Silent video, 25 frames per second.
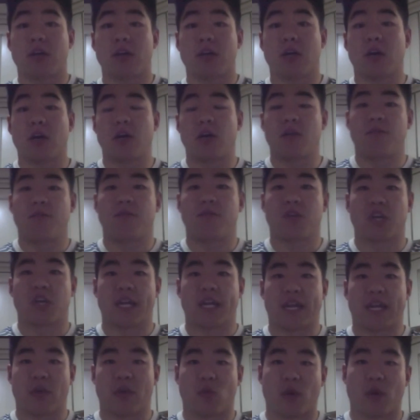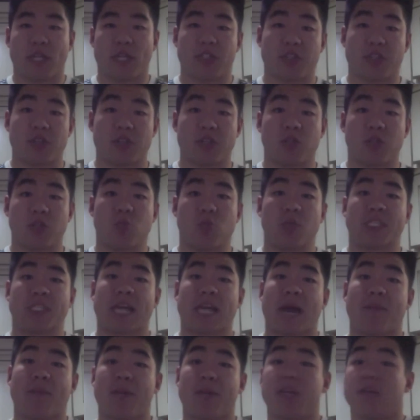of Canadian Westerns, which
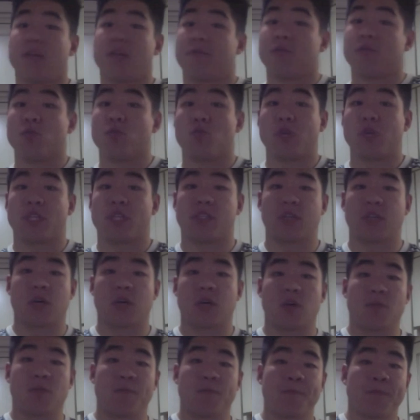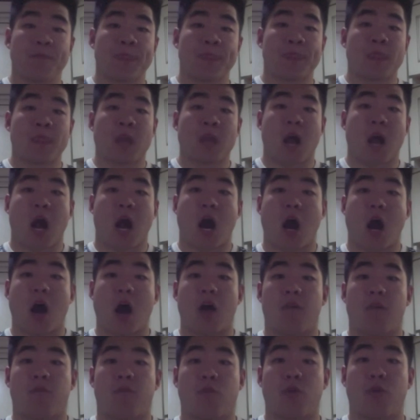happened a few weeks ago.
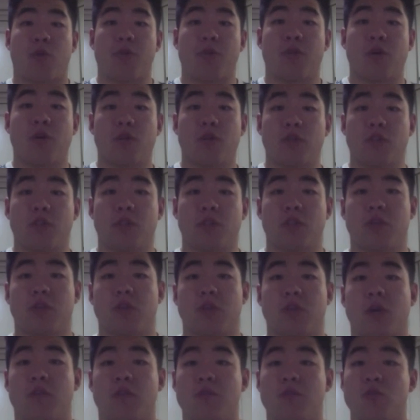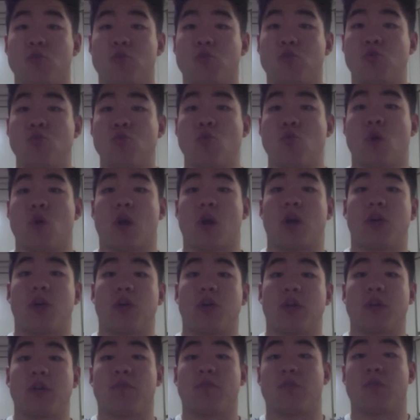For those of you who are
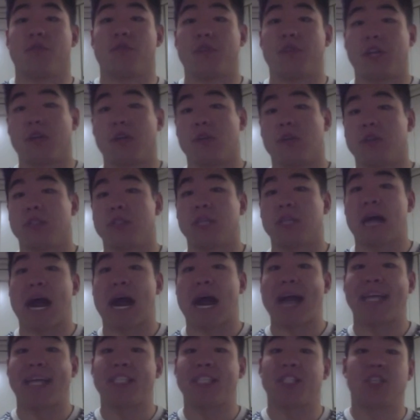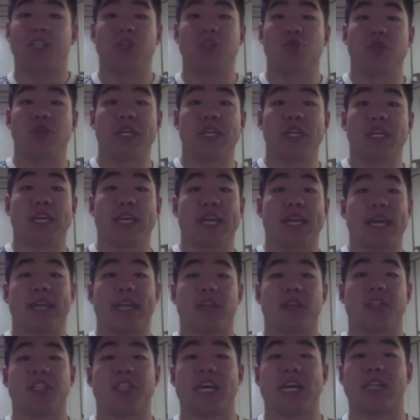looking for videos, I didn't really
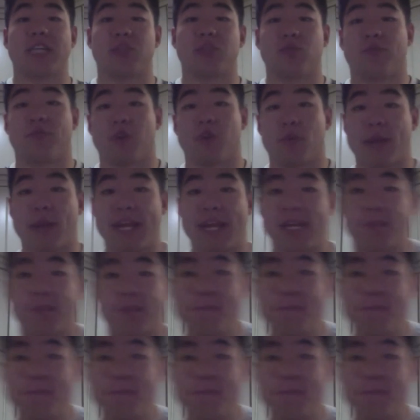get the chance to film any